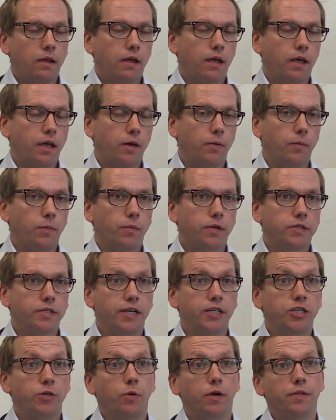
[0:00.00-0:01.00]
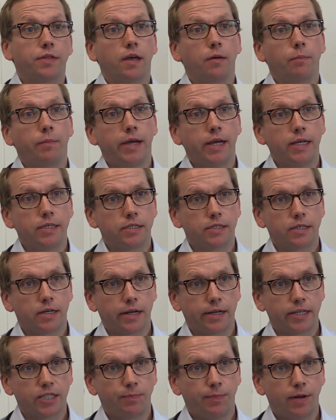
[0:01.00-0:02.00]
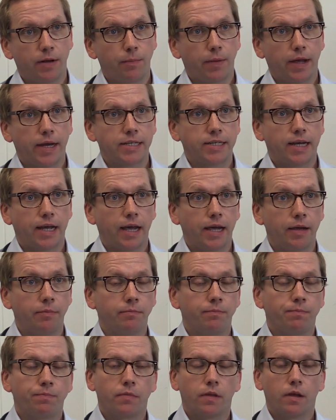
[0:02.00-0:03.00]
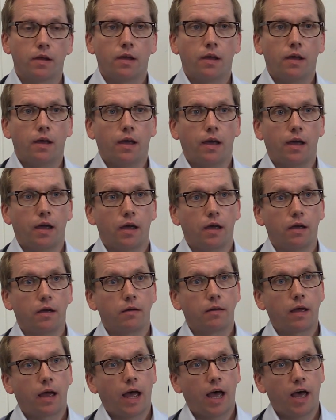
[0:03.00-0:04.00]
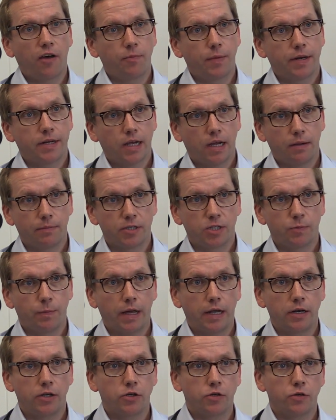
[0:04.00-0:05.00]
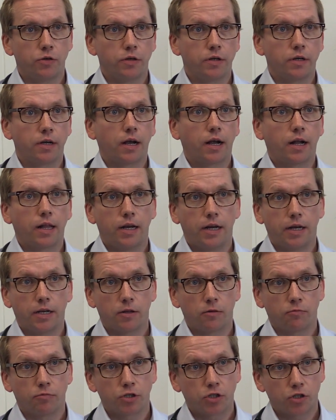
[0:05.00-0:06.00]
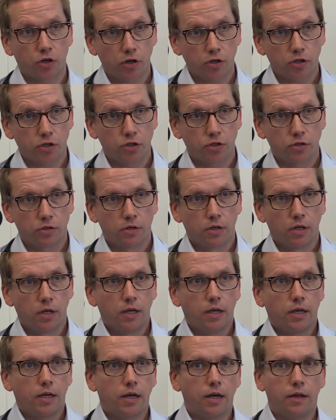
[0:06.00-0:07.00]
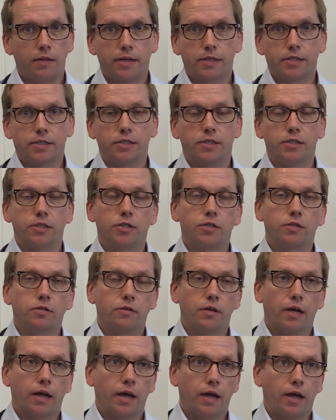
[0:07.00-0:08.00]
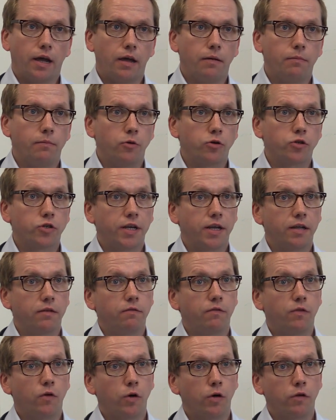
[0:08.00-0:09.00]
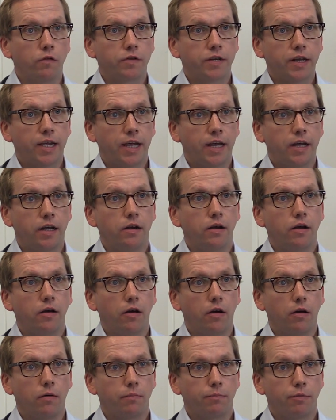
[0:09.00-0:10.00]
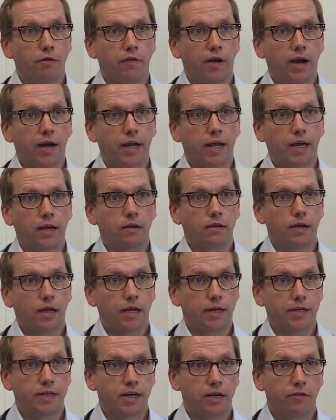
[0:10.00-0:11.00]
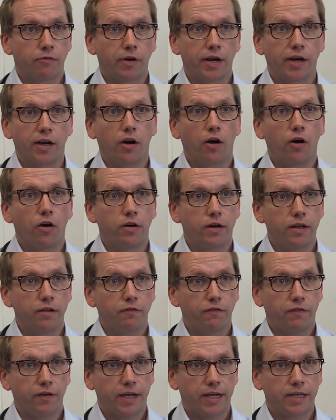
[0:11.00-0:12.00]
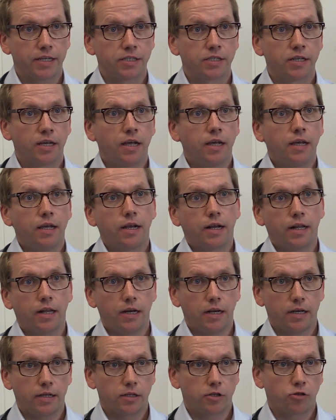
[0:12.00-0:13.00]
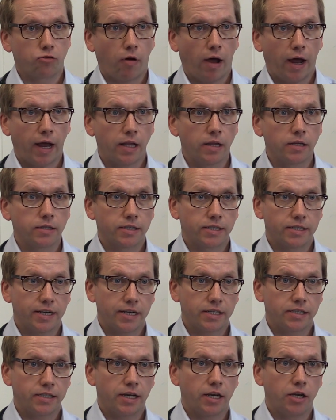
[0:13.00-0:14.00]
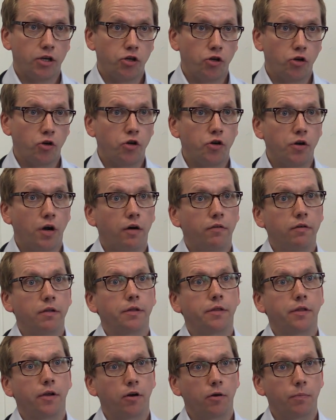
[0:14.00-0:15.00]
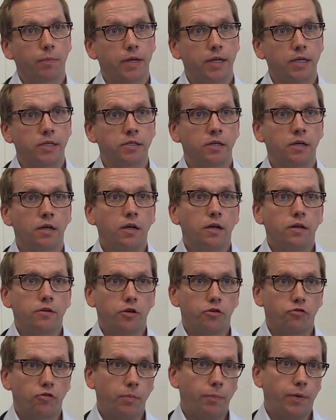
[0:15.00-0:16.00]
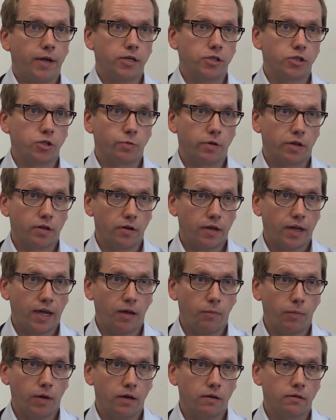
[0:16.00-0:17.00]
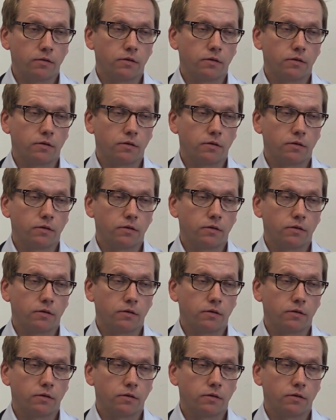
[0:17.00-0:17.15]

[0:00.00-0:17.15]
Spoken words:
Essentially what that means is that I split my time, half my time is spent doing clinical research. This is mostly involved in providing and delivering early phase clinical trials, assessing new novel therapies to treat patients with leukemia.